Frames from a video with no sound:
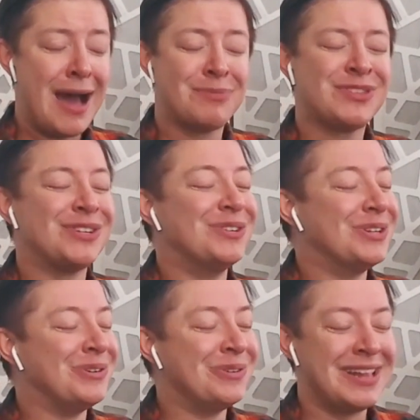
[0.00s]

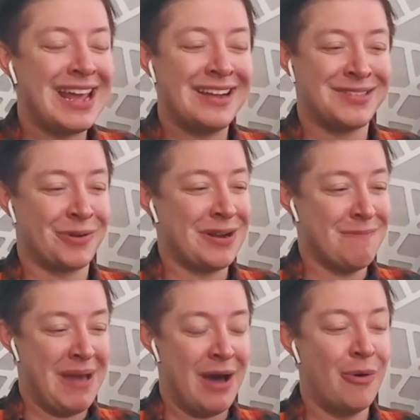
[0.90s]
absolutely a
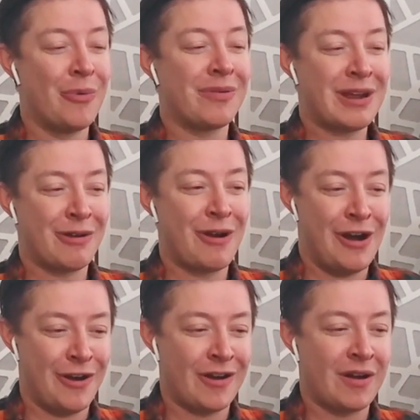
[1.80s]
certain amount where there
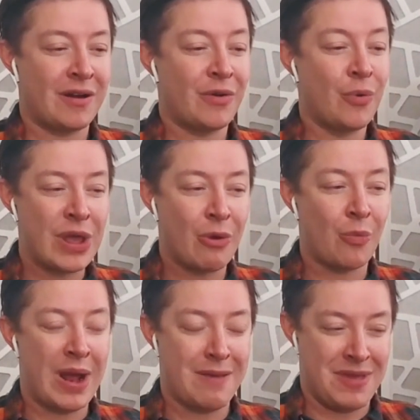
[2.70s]
are
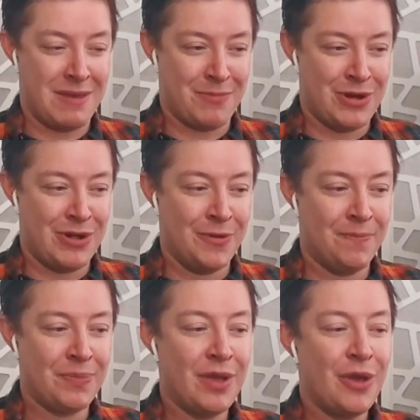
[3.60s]
queer white
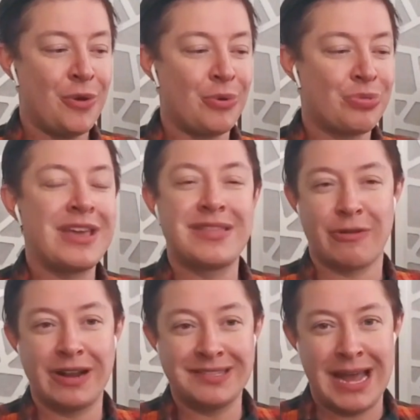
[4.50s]
people who think
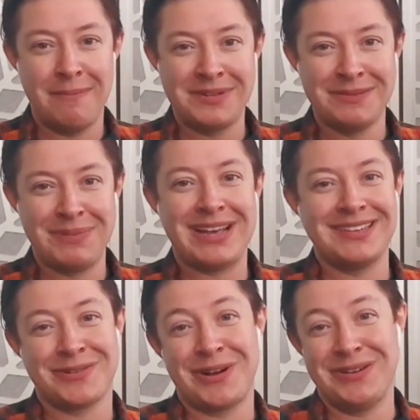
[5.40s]
they're exempt
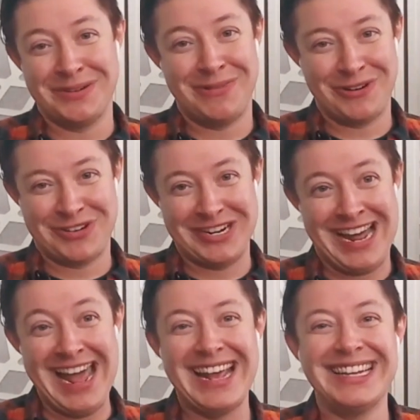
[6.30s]
because they're also
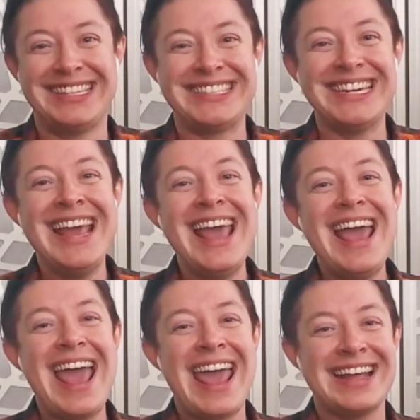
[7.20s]
marginalized.
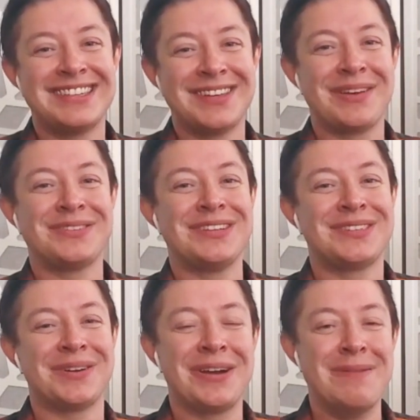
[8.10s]
And so there's
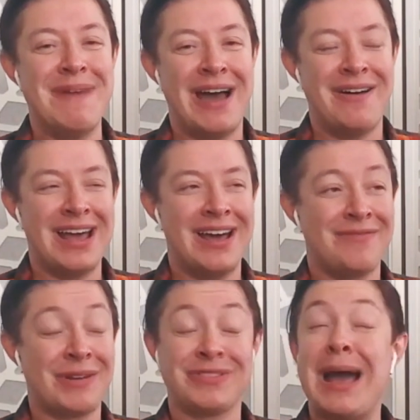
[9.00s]

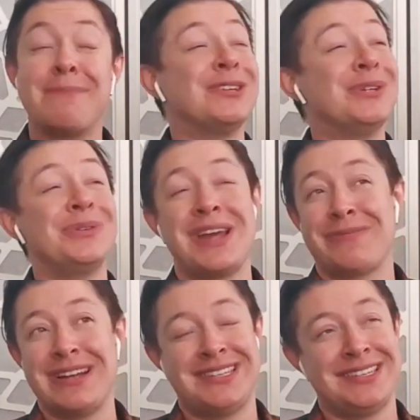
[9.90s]
absolutely
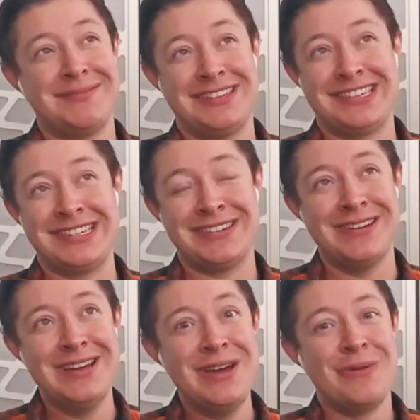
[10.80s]
a racism
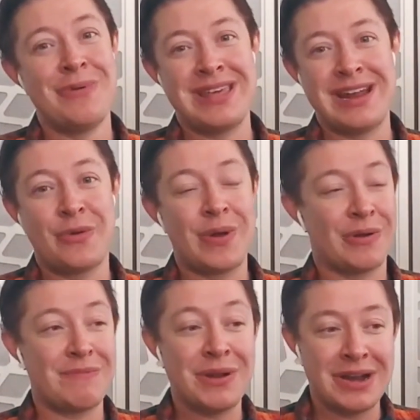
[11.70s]
issue within
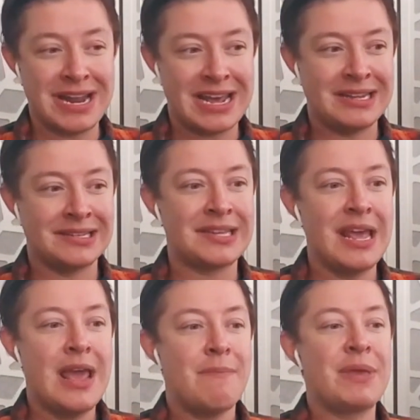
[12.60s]
queer communities
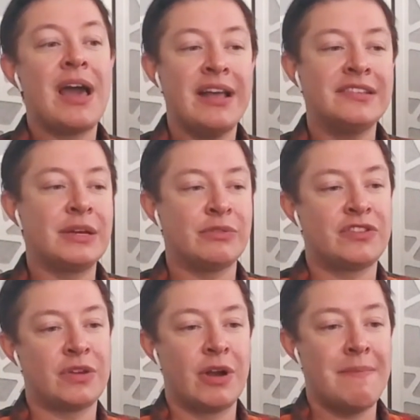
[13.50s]
because there's
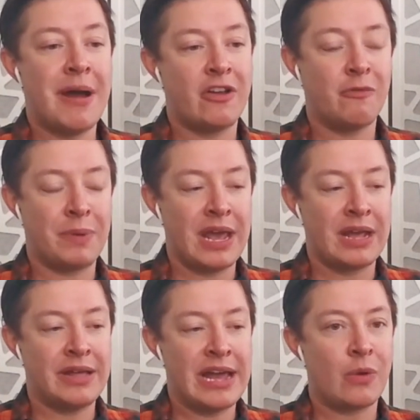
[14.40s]
a certain amount of
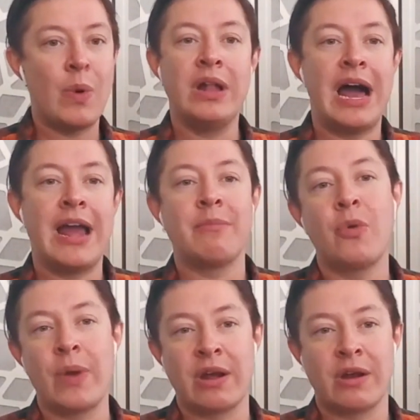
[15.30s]
being like, well,
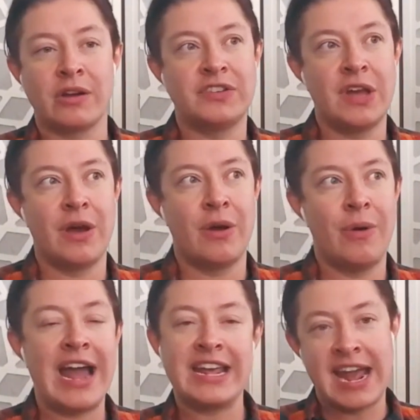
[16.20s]
I'm queer,
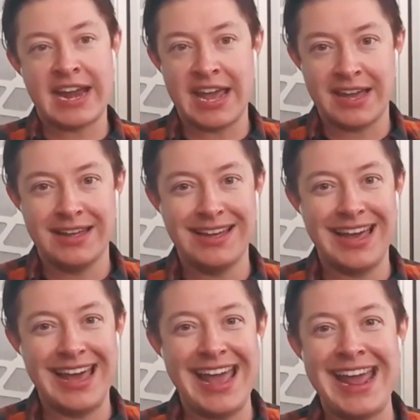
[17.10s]
so I get it.
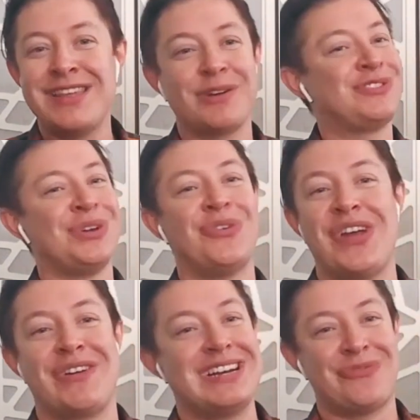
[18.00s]
And they're two
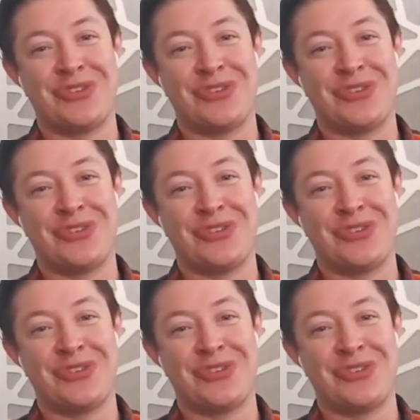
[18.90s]
very